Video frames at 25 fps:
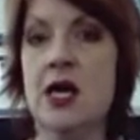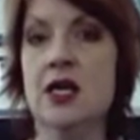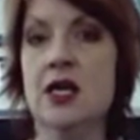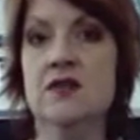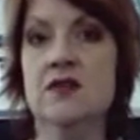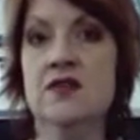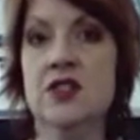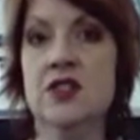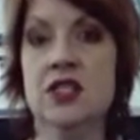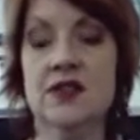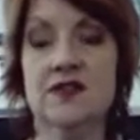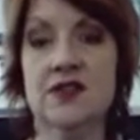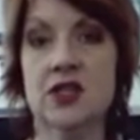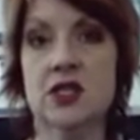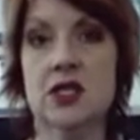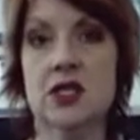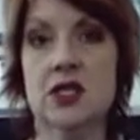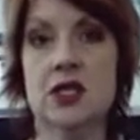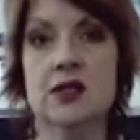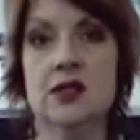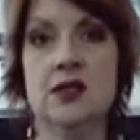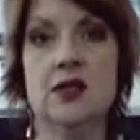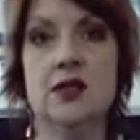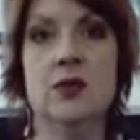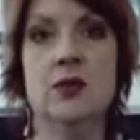of
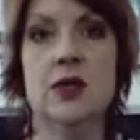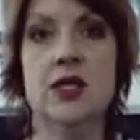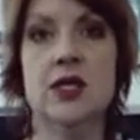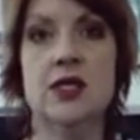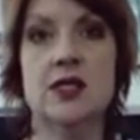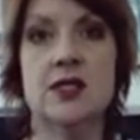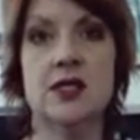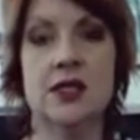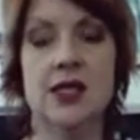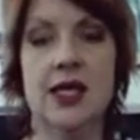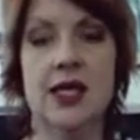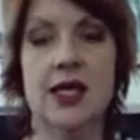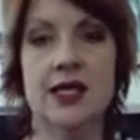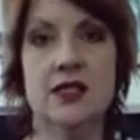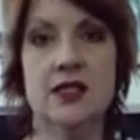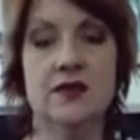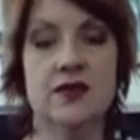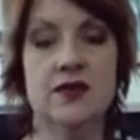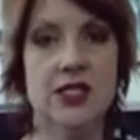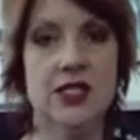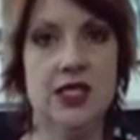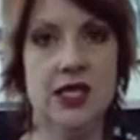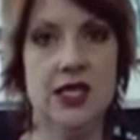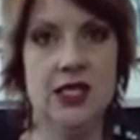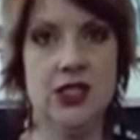difficulty with selective
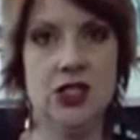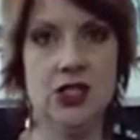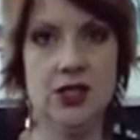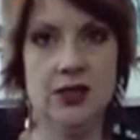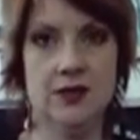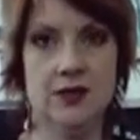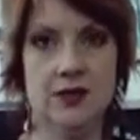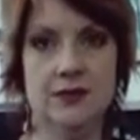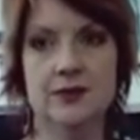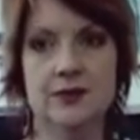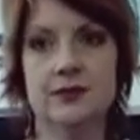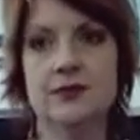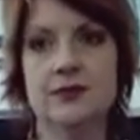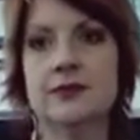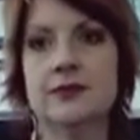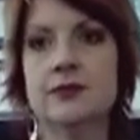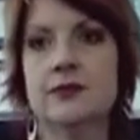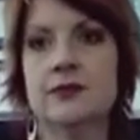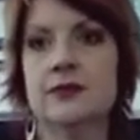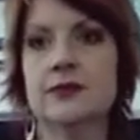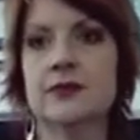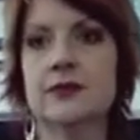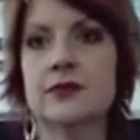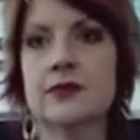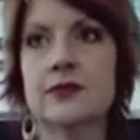attention.
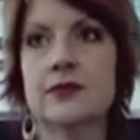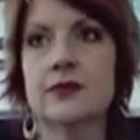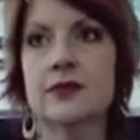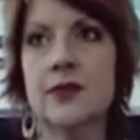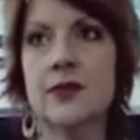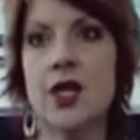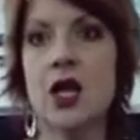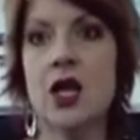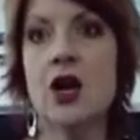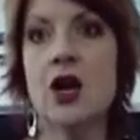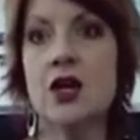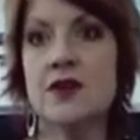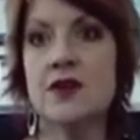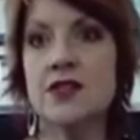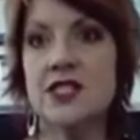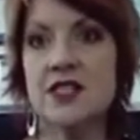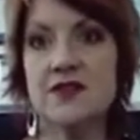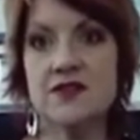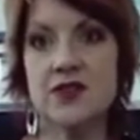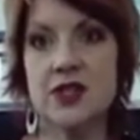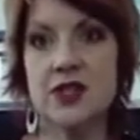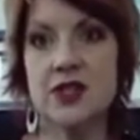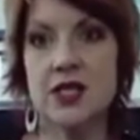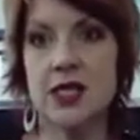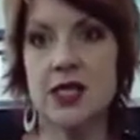They are
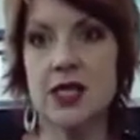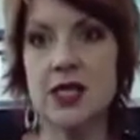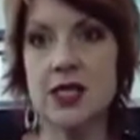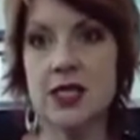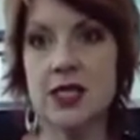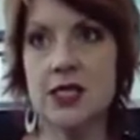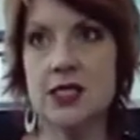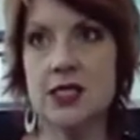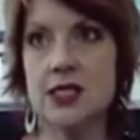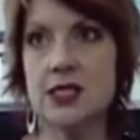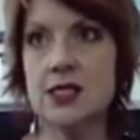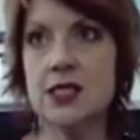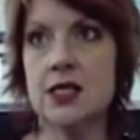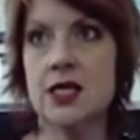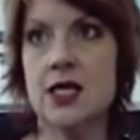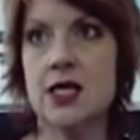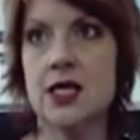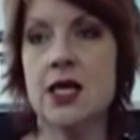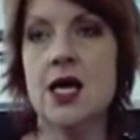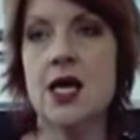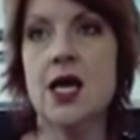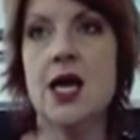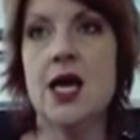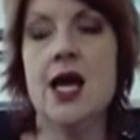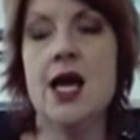different things.
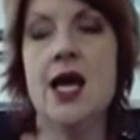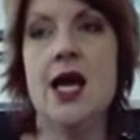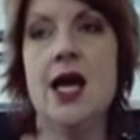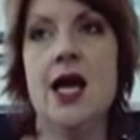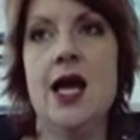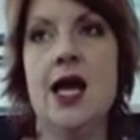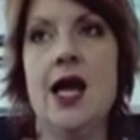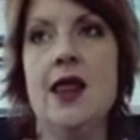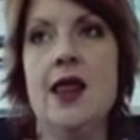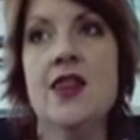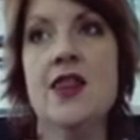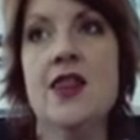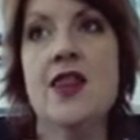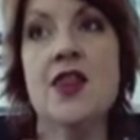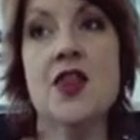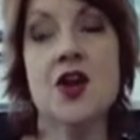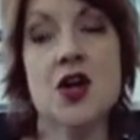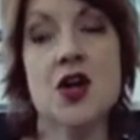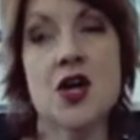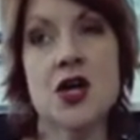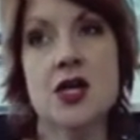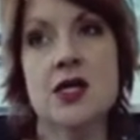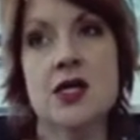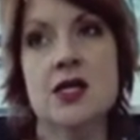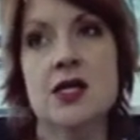And
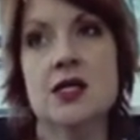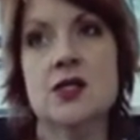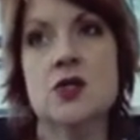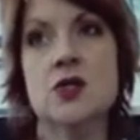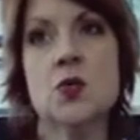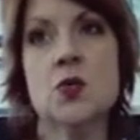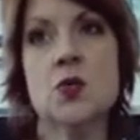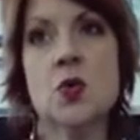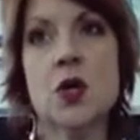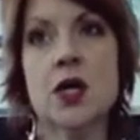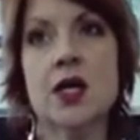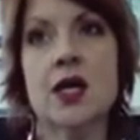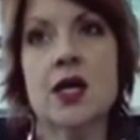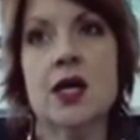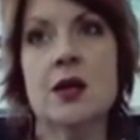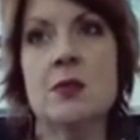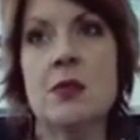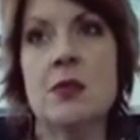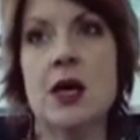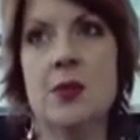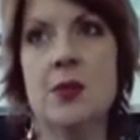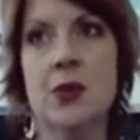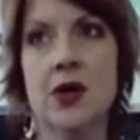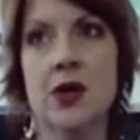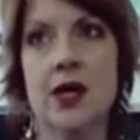third is working
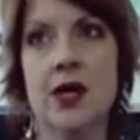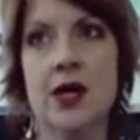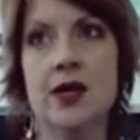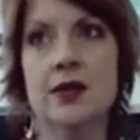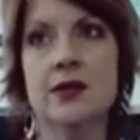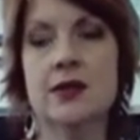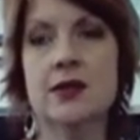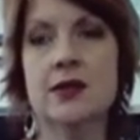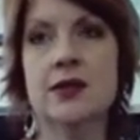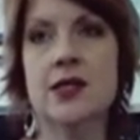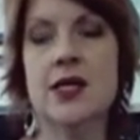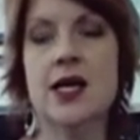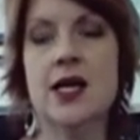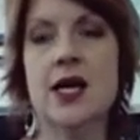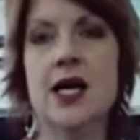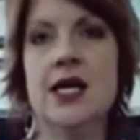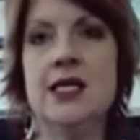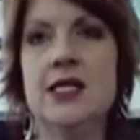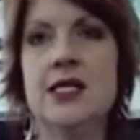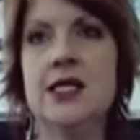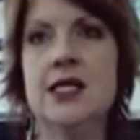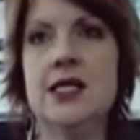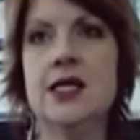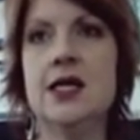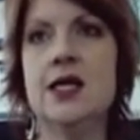memory, the
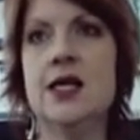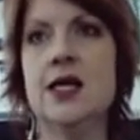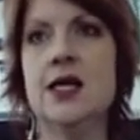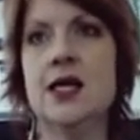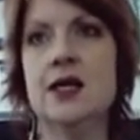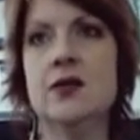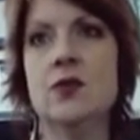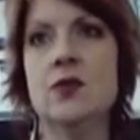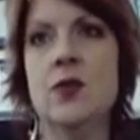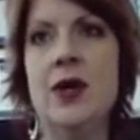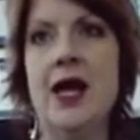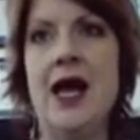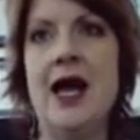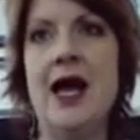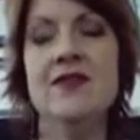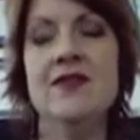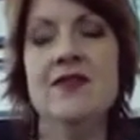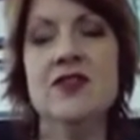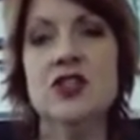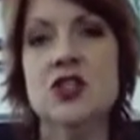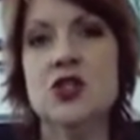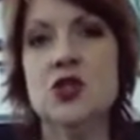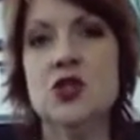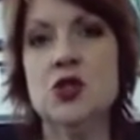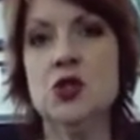idea that we have
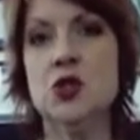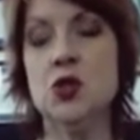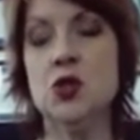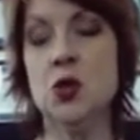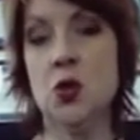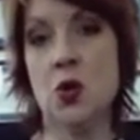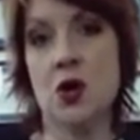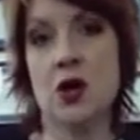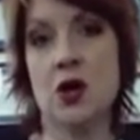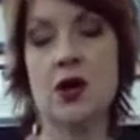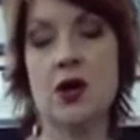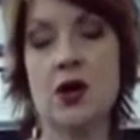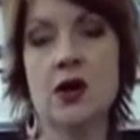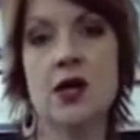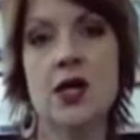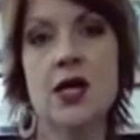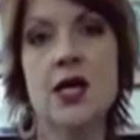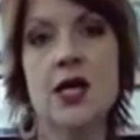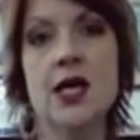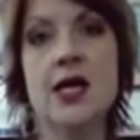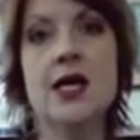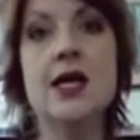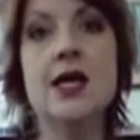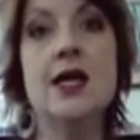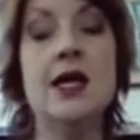to store
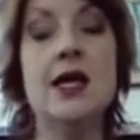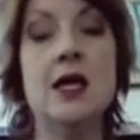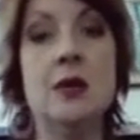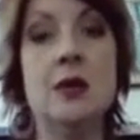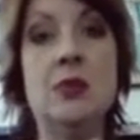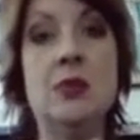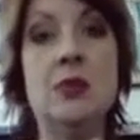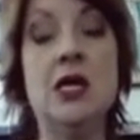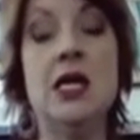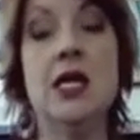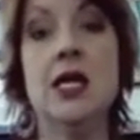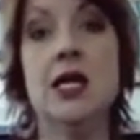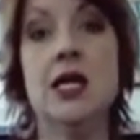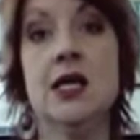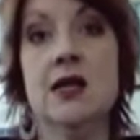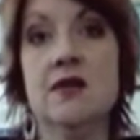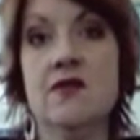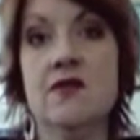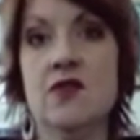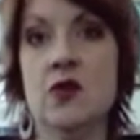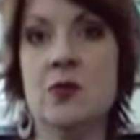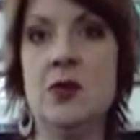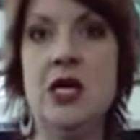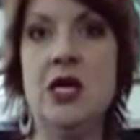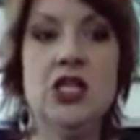immediate
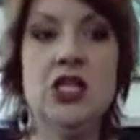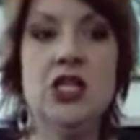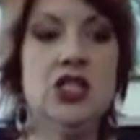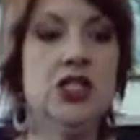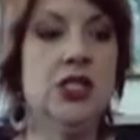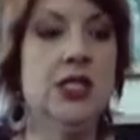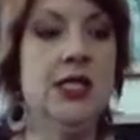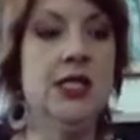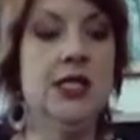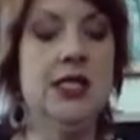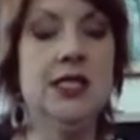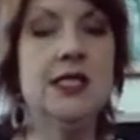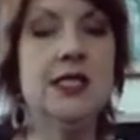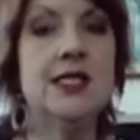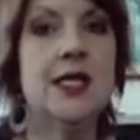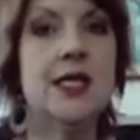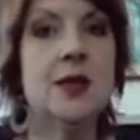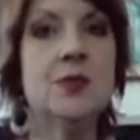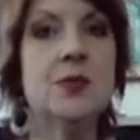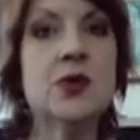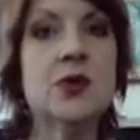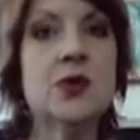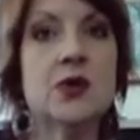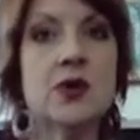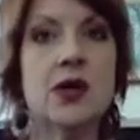information in a
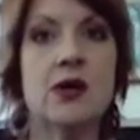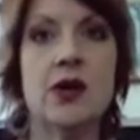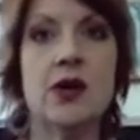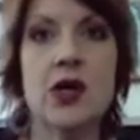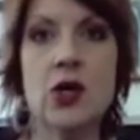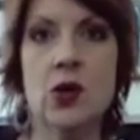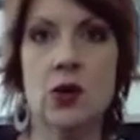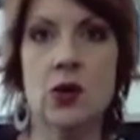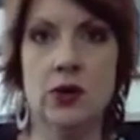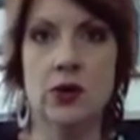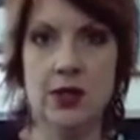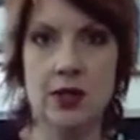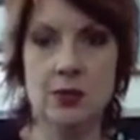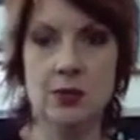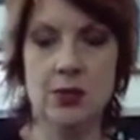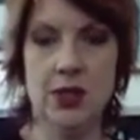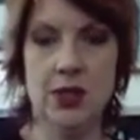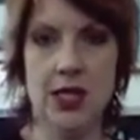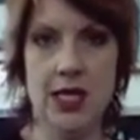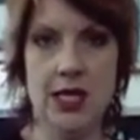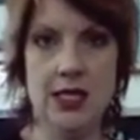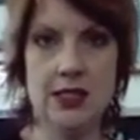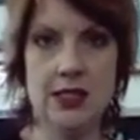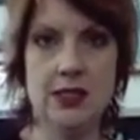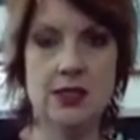temporary holding
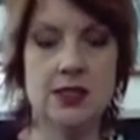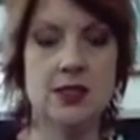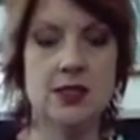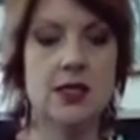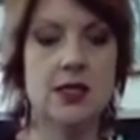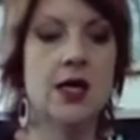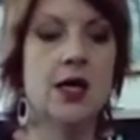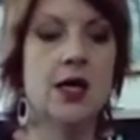place,